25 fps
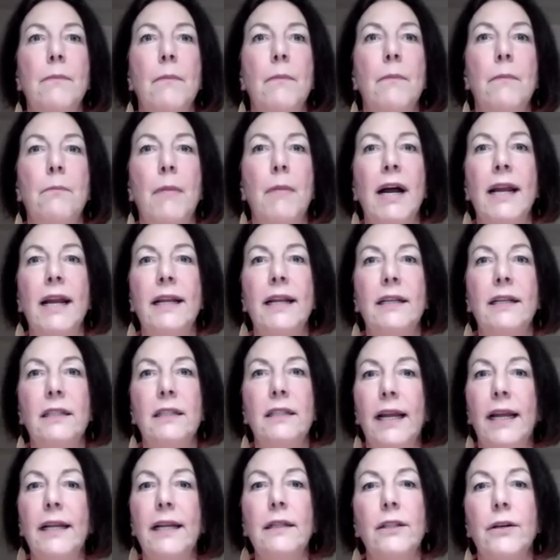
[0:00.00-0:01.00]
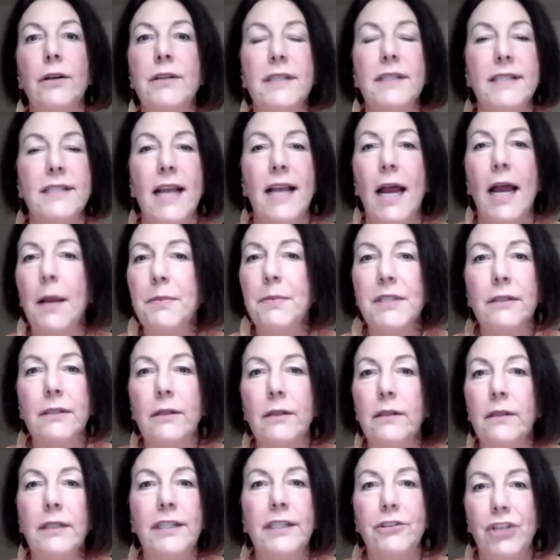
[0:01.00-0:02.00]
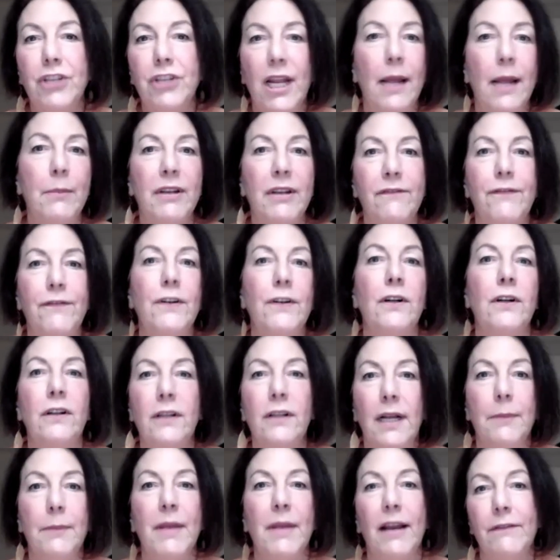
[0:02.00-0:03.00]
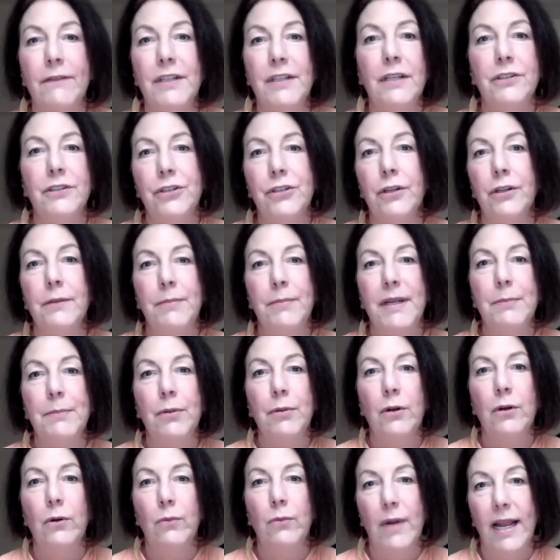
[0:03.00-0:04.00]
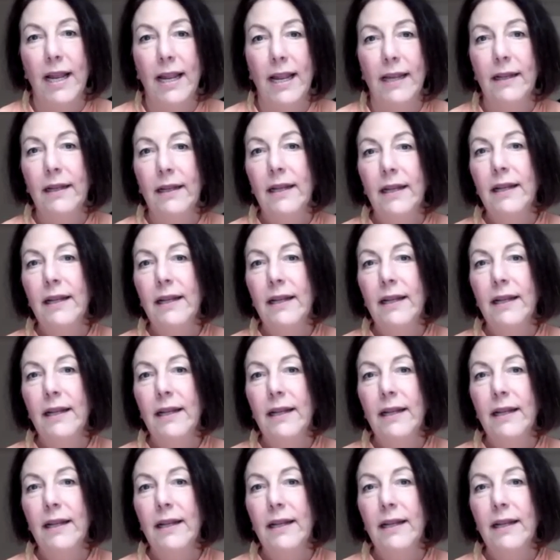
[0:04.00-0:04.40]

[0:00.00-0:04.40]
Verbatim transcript: my client load is absolutely jamming full. I'm having to turn people away.